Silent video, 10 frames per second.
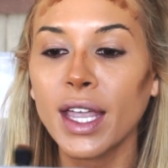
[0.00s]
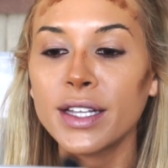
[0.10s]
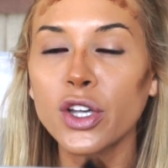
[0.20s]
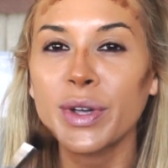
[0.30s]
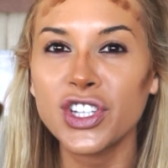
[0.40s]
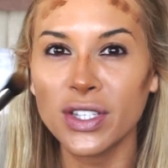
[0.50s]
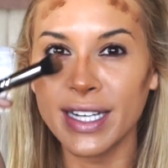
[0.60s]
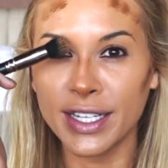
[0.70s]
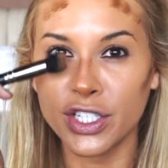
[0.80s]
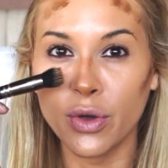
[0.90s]
it's always just
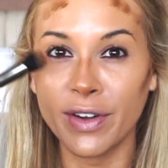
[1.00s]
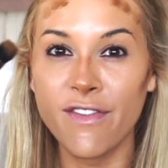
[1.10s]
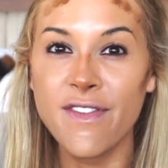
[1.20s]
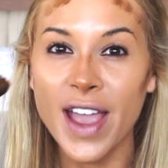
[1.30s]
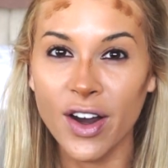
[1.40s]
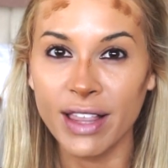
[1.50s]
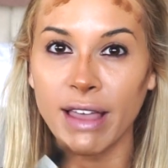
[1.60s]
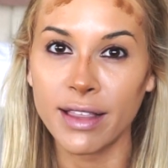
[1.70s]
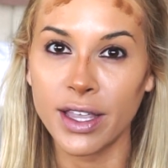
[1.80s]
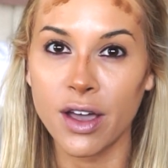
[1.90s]
nice to go in very
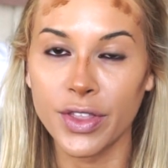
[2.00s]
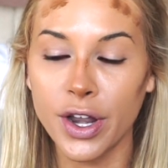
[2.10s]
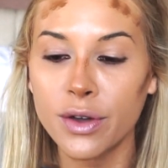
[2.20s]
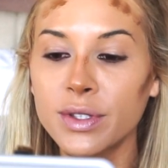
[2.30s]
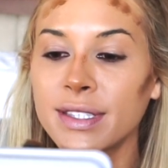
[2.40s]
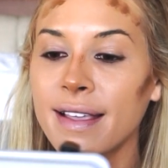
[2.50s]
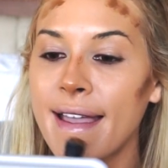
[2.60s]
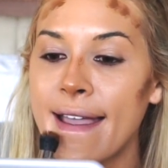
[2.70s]
lightly on the nose.